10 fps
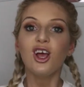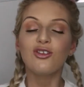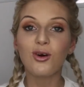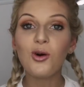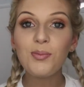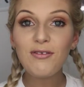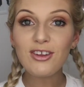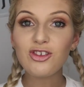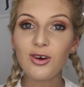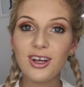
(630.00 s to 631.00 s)
So I hope you've
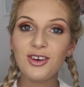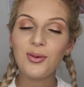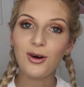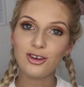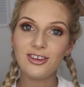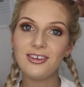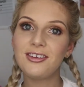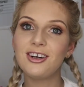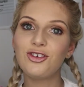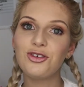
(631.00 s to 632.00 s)
enjoyed watching this
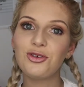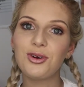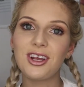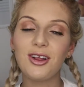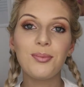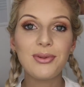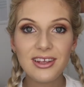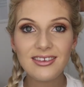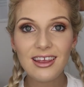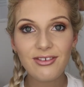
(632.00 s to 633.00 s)
hair tutorial.
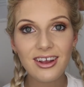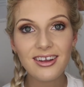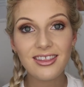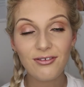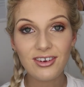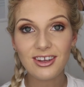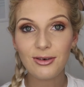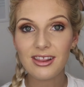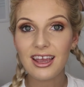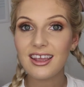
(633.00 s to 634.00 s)
Please give the
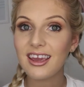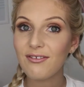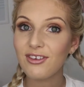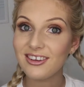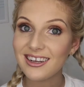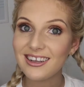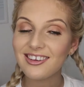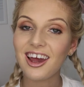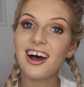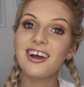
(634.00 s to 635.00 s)
video a like if you did,
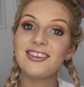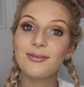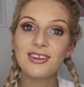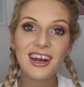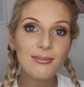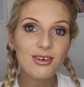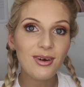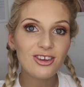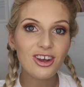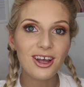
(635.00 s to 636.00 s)
and subscribe to
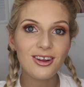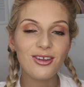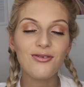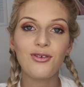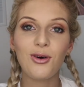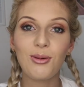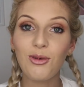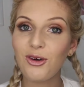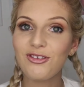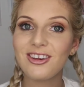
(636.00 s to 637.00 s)
my channel for
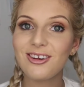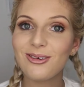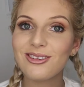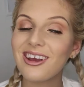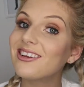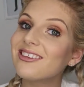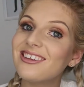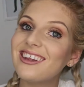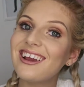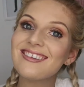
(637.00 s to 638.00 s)
more videos, and I'll
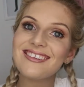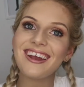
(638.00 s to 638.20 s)
see you next